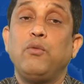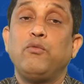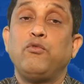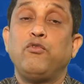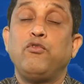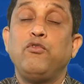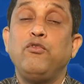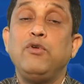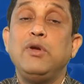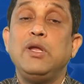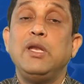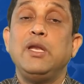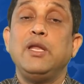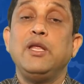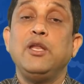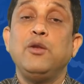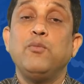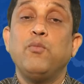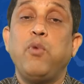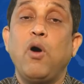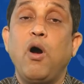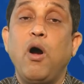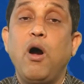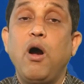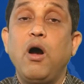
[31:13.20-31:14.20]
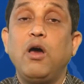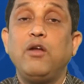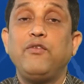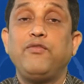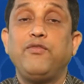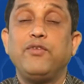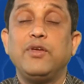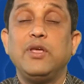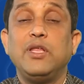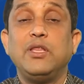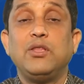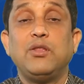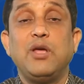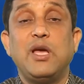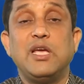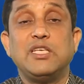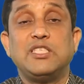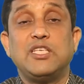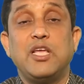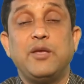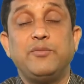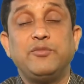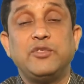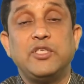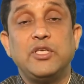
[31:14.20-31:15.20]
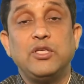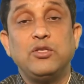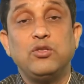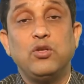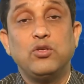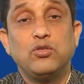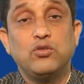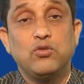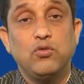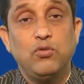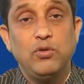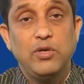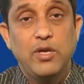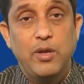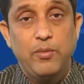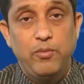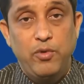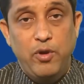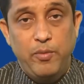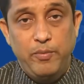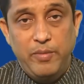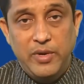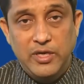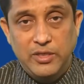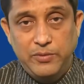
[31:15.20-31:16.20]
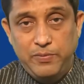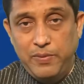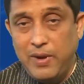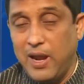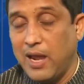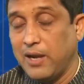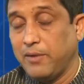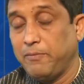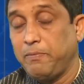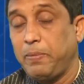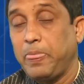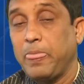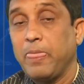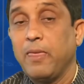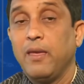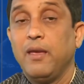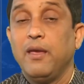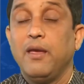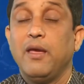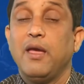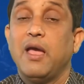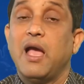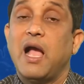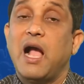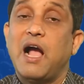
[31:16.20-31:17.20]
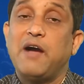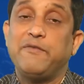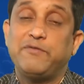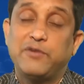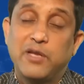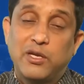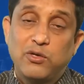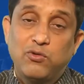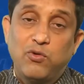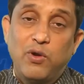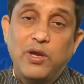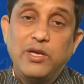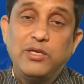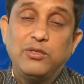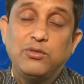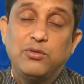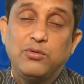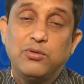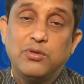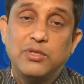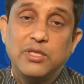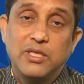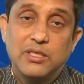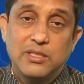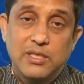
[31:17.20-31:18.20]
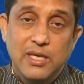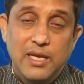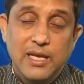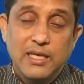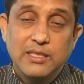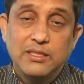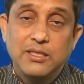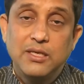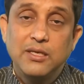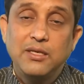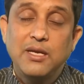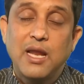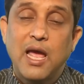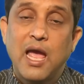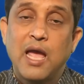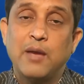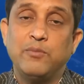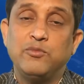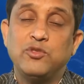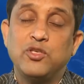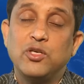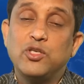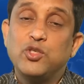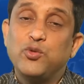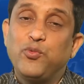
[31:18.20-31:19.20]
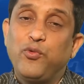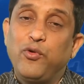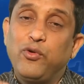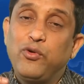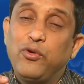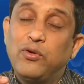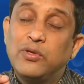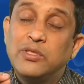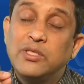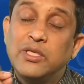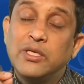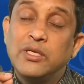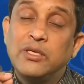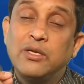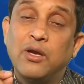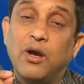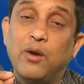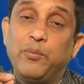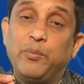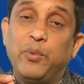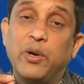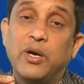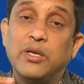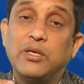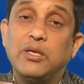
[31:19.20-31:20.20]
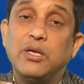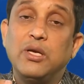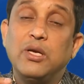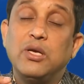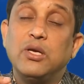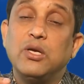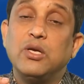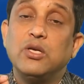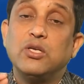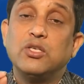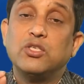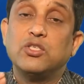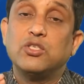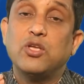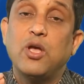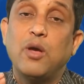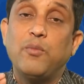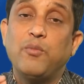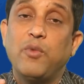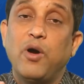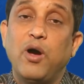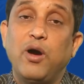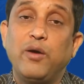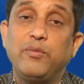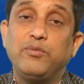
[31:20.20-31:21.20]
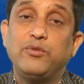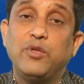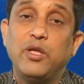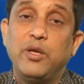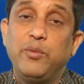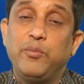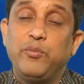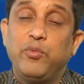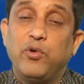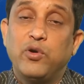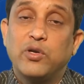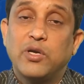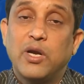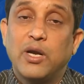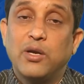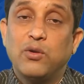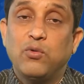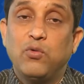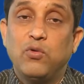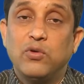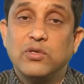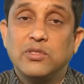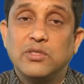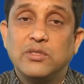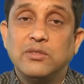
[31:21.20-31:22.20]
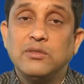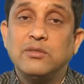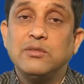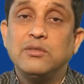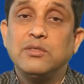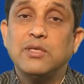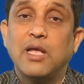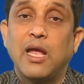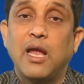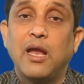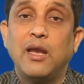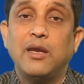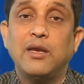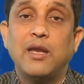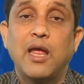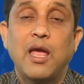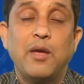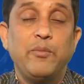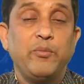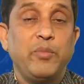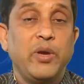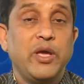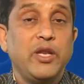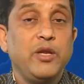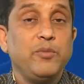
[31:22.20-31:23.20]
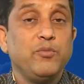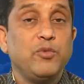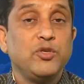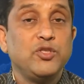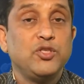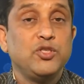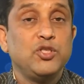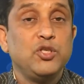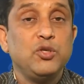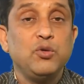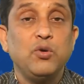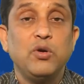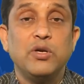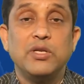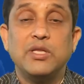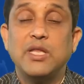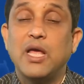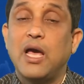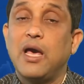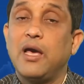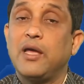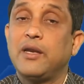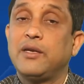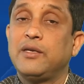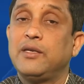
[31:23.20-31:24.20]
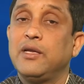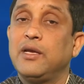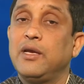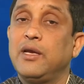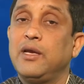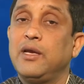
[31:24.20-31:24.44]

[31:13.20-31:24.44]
who will involve in the SMC in the school development plan. After going through this lesson, I am just focusing upon some of the important questions, and I am very much sure that